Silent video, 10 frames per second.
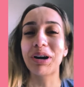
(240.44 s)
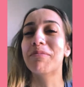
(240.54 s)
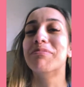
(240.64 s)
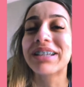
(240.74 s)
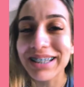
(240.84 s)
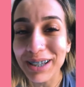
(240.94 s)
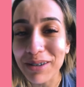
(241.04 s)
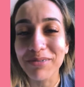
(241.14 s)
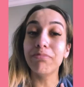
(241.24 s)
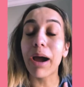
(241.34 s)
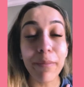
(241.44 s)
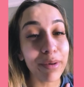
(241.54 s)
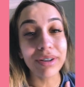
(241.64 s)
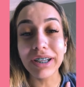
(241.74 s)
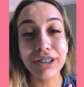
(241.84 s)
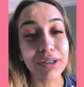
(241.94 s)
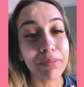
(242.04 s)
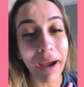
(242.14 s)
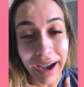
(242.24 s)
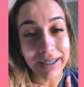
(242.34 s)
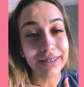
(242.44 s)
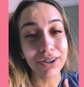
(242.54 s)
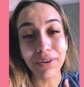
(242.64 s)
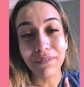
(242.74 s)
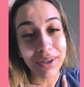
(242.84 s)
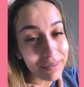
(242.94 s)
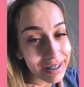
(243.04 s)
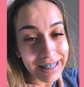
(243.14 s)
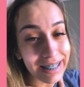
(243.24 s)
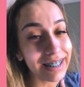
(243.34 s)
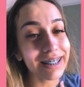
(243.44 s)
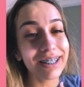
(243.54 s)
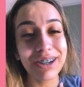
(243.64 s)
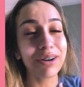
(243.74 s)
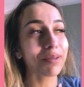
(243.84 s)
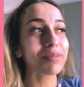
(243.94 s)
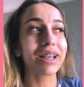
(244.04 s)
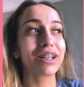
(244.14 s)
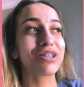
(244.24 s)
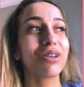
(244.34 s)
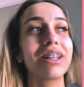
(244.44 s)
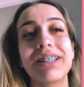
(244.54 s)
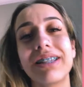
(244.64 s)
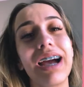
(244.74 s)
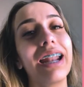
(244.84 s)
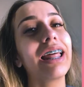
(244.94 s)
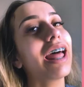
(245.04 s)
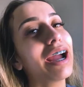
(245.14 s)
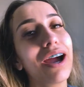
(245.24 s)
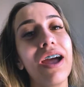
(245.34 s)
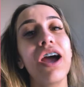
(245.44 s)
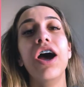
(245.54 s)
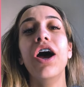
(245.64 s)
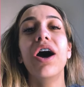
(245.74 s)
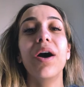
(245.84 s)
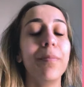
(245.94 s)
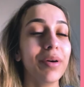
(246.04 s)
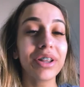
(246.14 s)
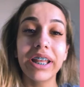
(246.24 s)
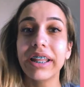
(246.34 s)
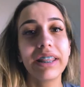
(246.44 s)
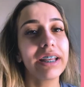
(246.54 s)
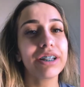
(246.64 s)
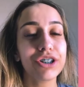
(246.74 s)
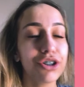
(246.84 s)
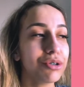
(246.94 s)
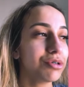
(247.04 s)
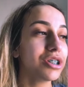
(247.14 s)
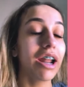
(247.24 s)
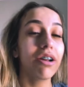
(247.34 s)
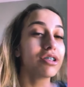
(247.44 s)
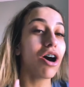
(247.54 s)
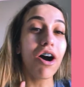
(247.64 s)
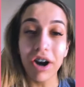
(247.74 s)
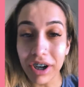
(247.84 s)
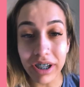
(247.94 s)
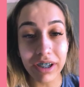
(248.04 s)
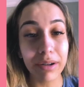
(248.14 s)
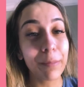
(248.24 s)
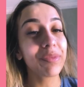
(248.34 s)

I miss him. My birthday just passed on the 15th, you know what I'm saying? So this is kind of like a birthday thing too. Shout out to Arnie.